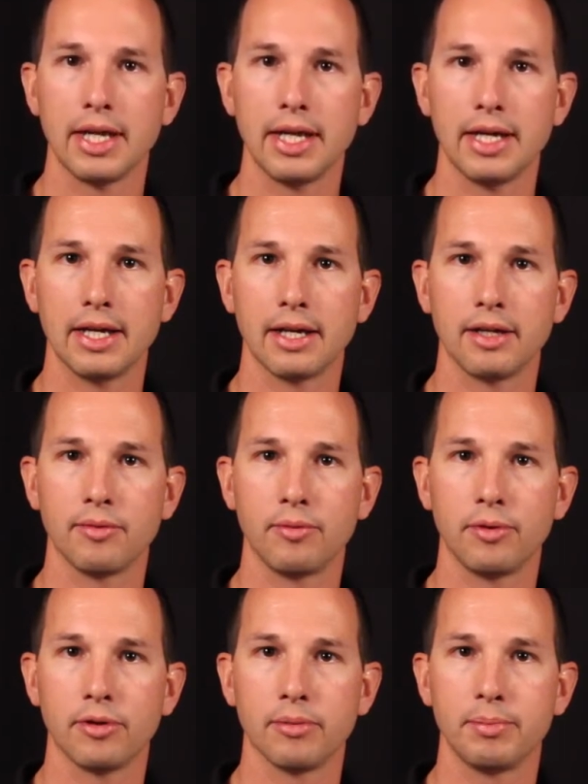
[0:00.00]
and
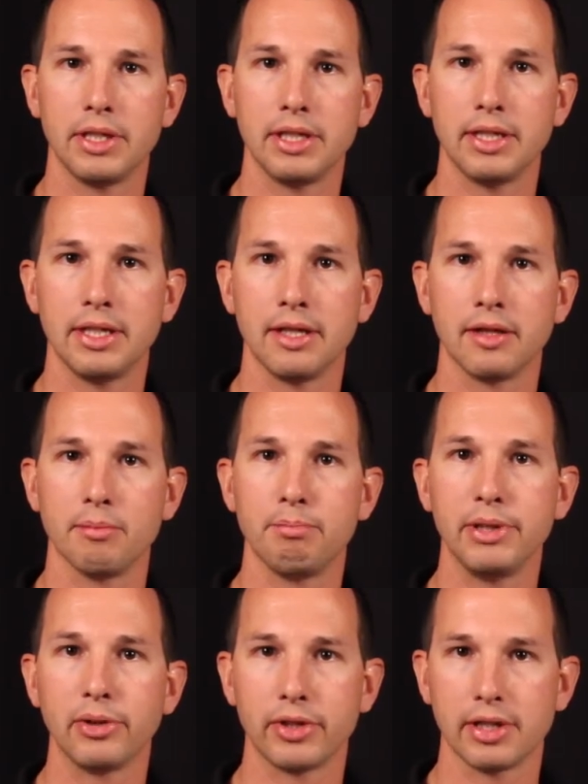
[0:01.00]
will be in the
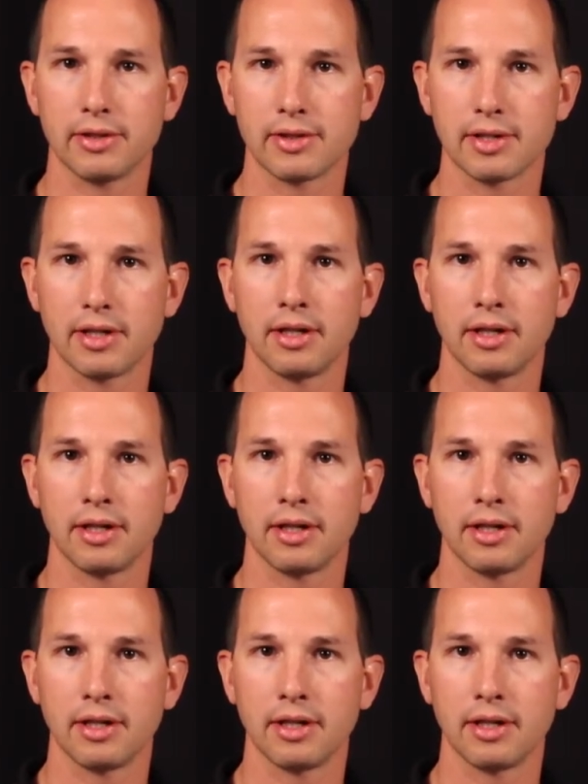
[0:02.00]
billions